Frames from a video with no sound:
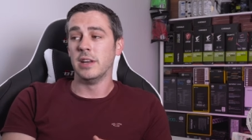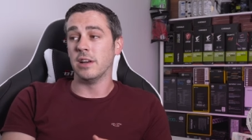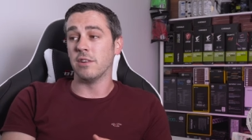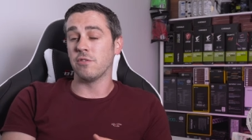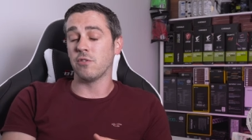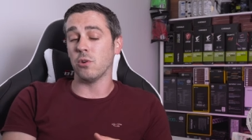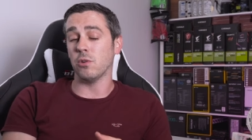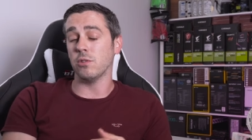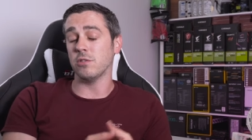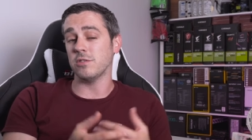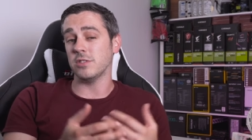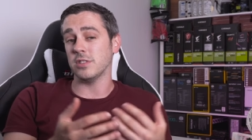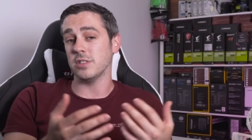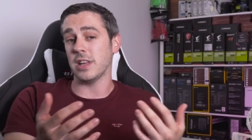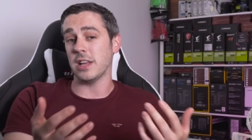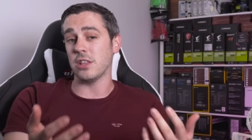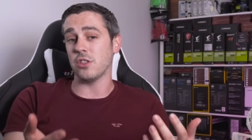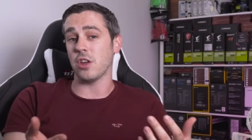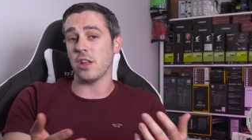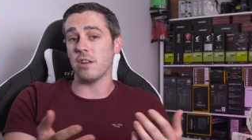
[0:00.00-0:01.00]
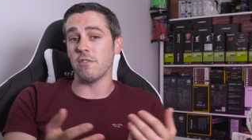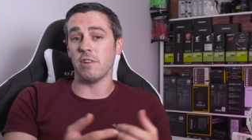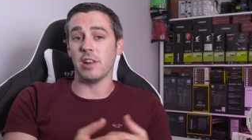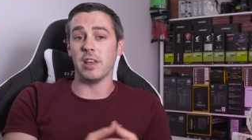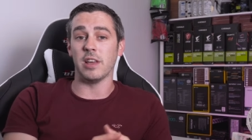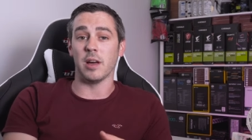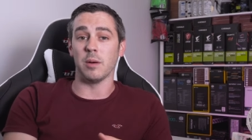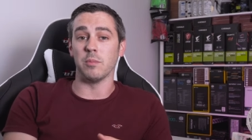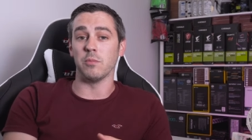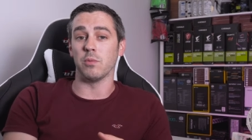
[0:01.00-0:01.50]
Of course, that
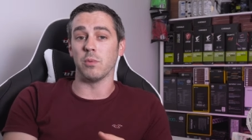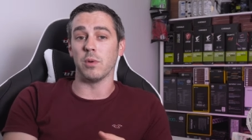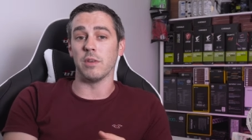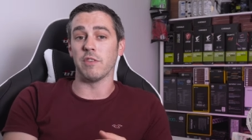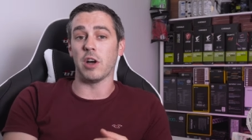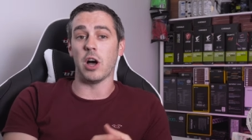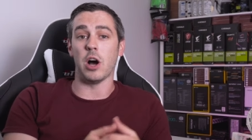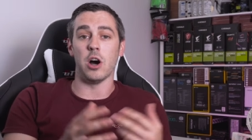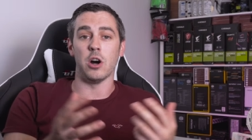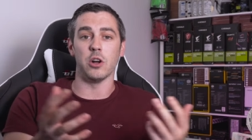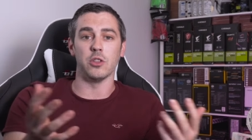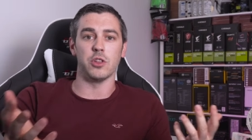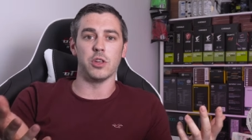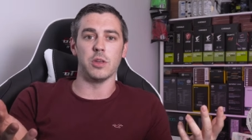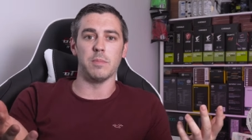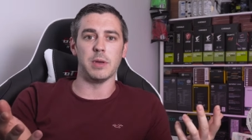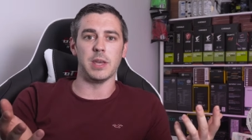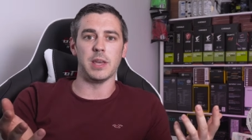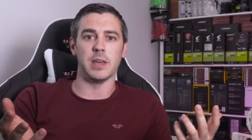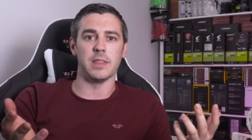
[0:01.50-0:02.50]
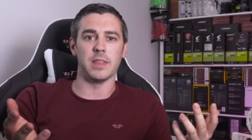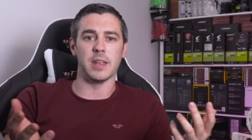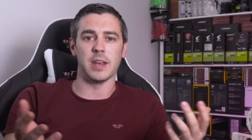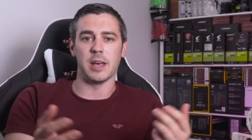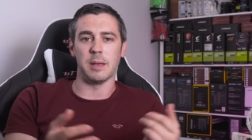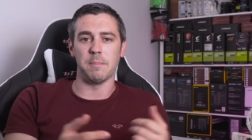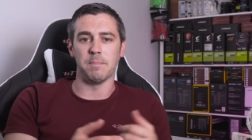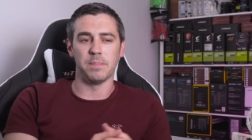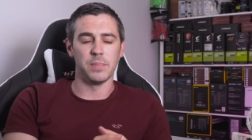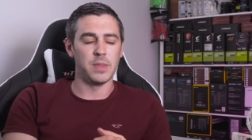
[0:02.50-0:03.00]
generally comes with RGB in the
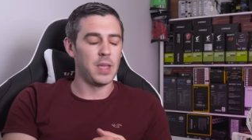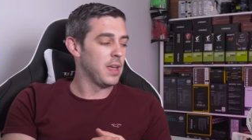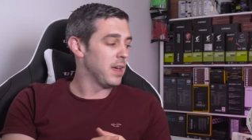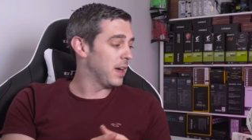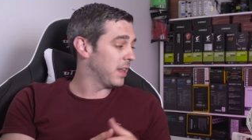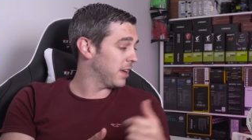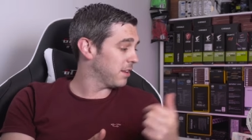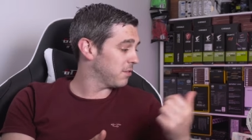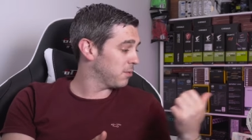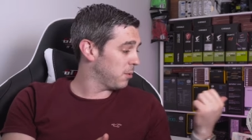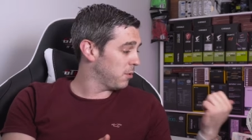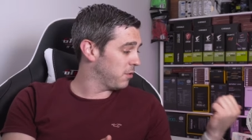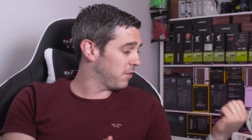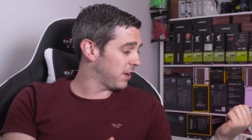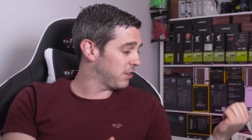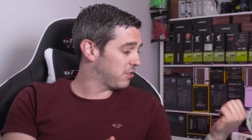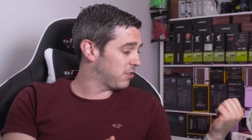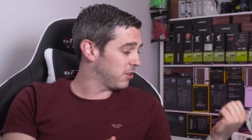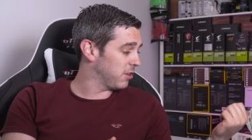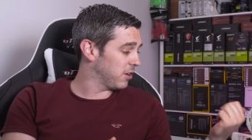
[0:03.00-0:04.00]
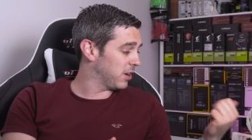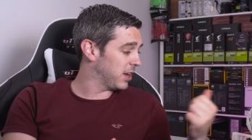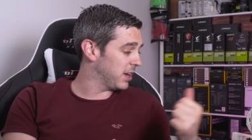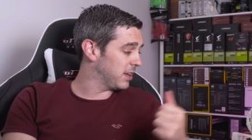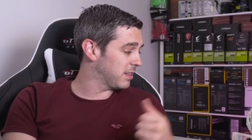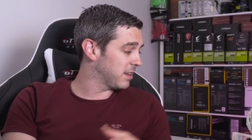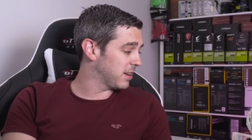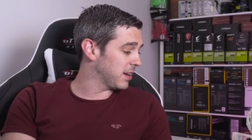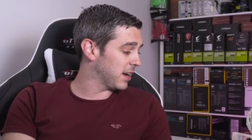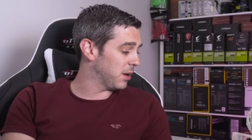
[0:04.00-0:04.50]
name, and that's what we've actually got
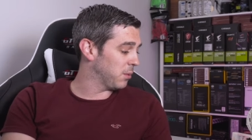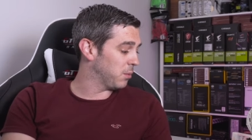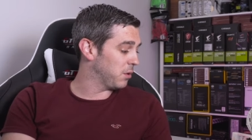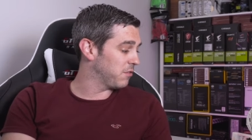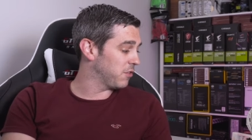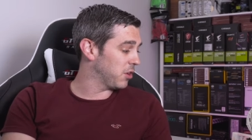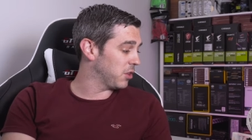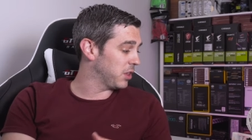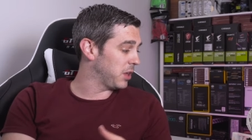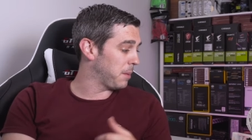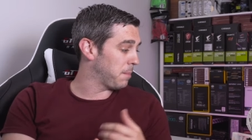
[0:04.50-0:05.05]
here today. We've got